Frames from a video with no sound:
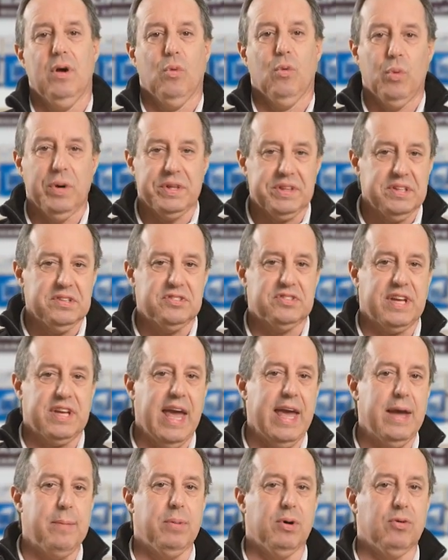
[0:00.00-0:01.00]
With this
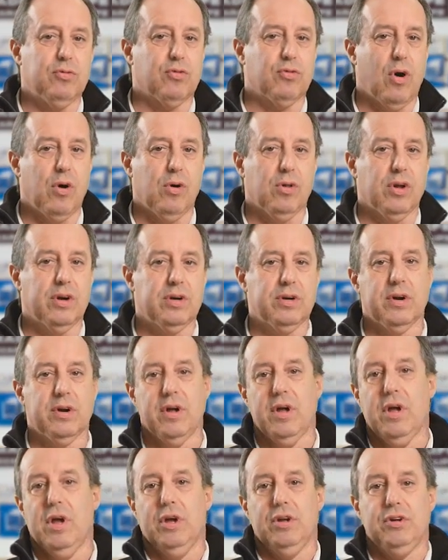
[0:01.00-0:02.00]
cable roller,
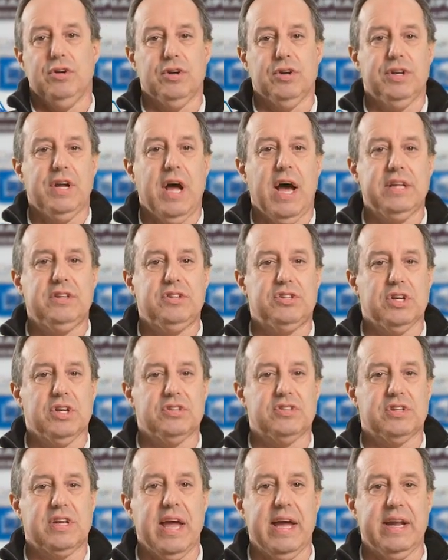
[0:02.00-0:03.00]
you're not
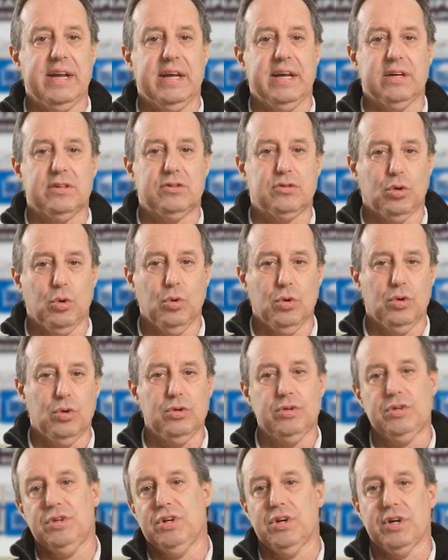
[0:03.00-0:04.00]
just getting a
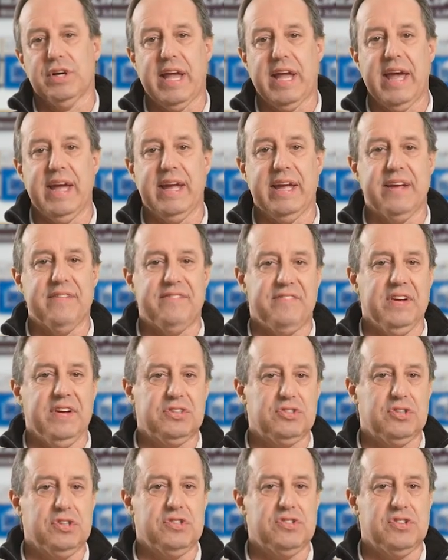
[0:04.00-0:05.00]
tool, you're getting
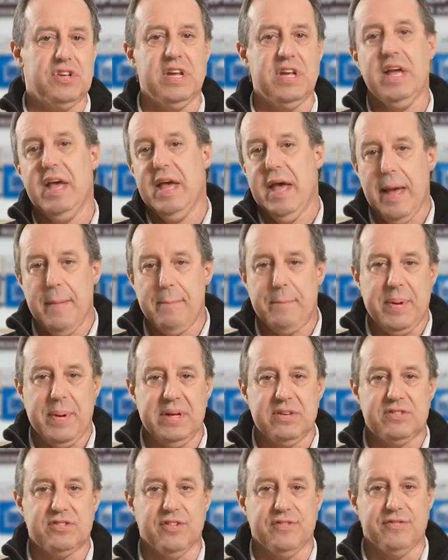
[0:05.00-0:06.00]
efficiency and
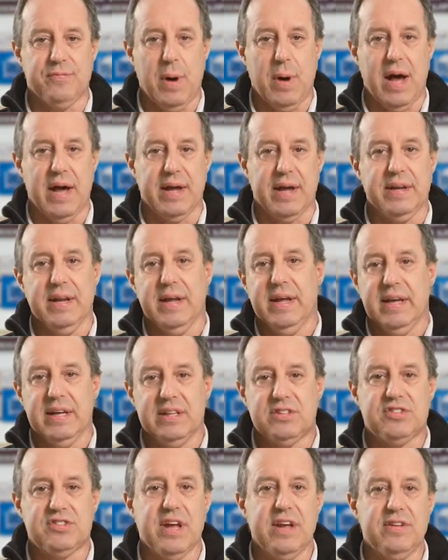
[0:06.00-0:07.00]
peace of mind.
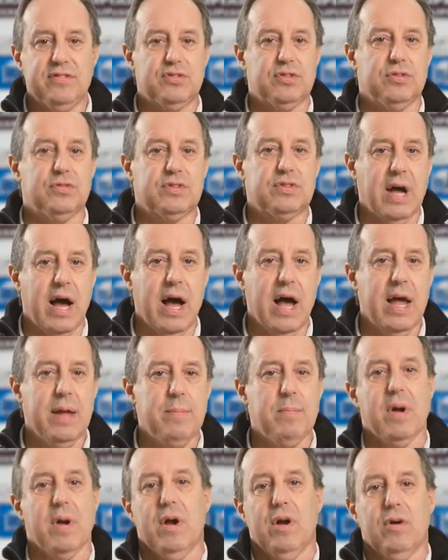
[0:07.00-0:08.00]
It saves you time,
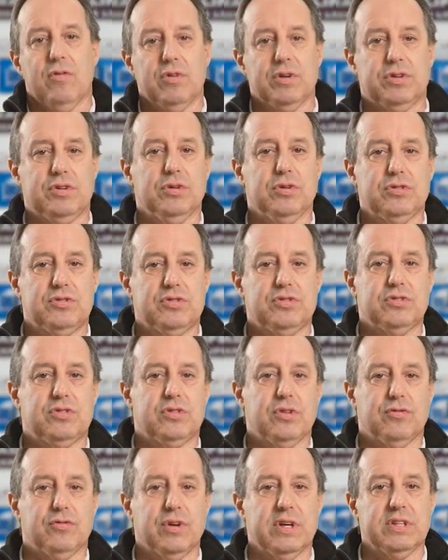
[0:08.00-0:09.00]
reduces
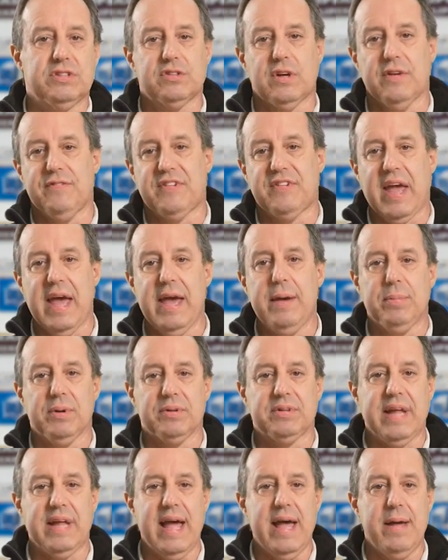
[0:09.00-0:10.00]
the risk of cable
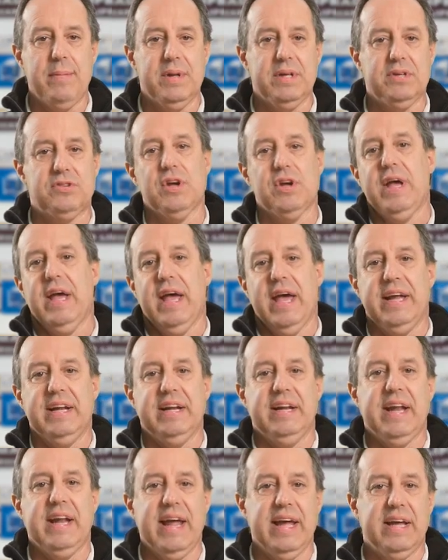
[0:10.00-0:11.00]
damage, and
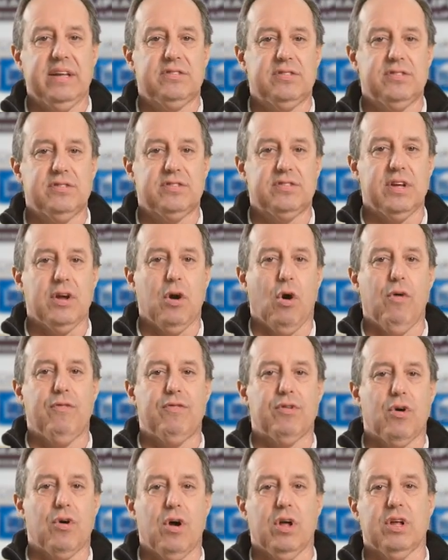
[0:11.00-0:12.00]
enhances the
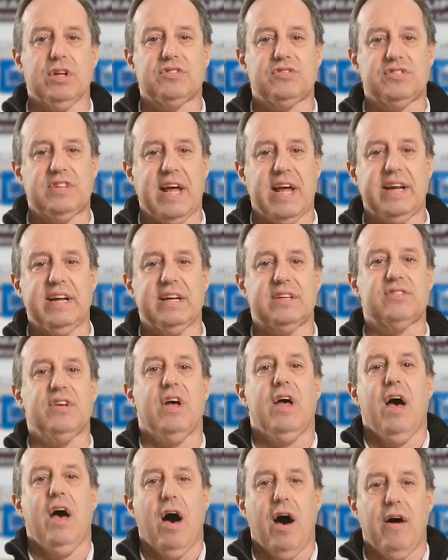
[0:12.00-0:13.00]
overall aesthetics
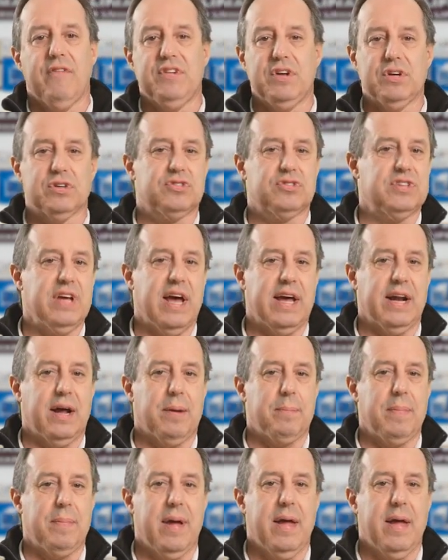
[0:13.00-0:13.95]
of your setup.